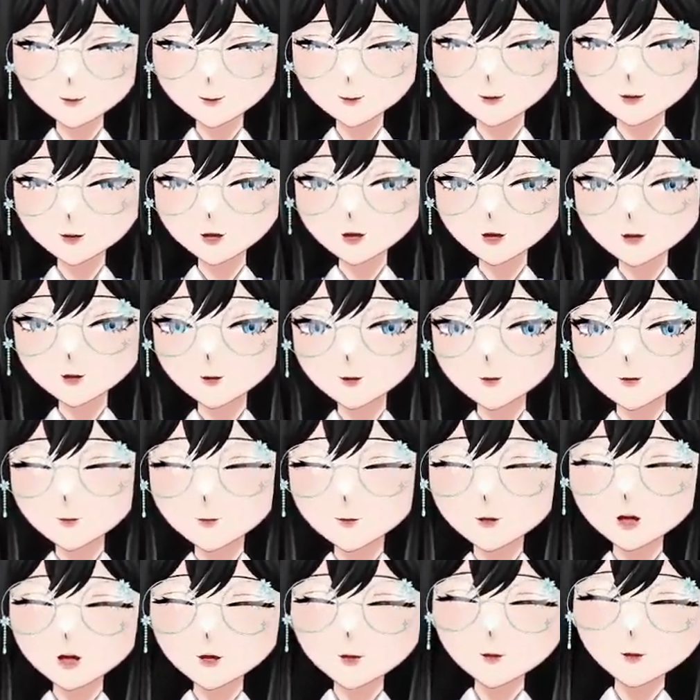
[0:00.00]
And
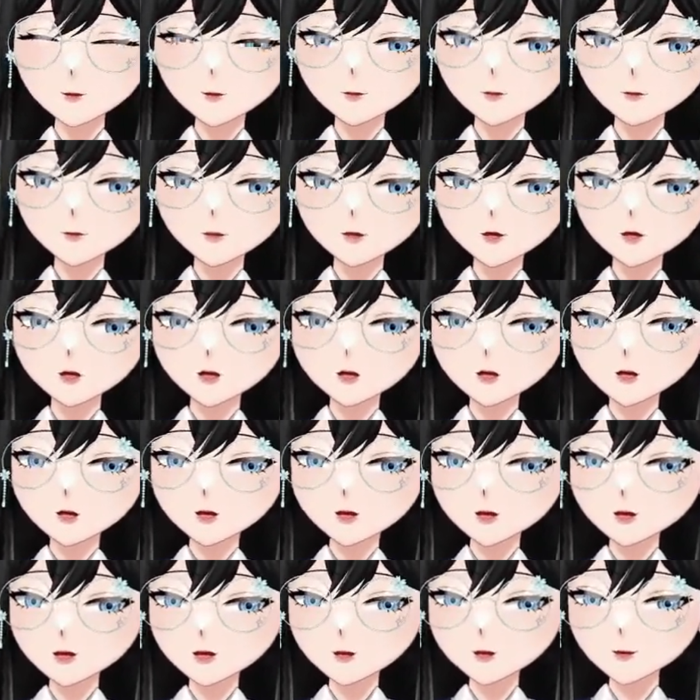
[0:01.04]
that, it just
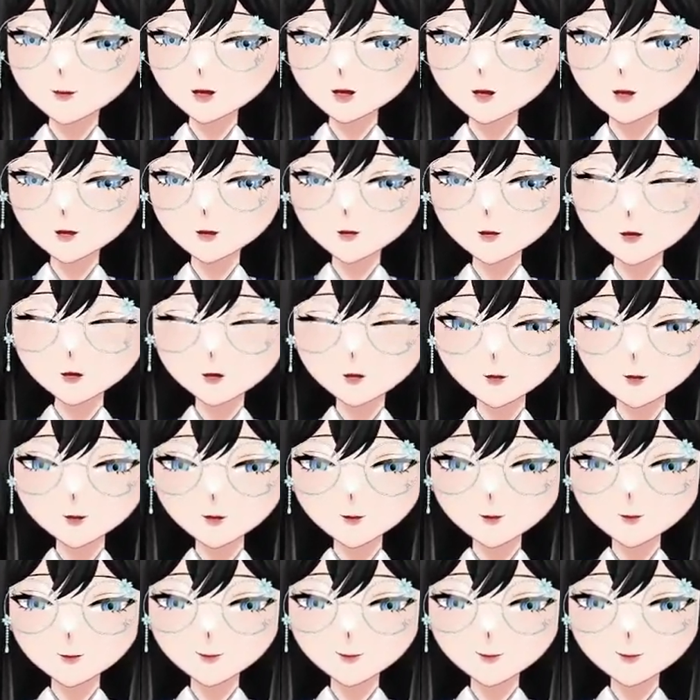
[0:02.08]
depends on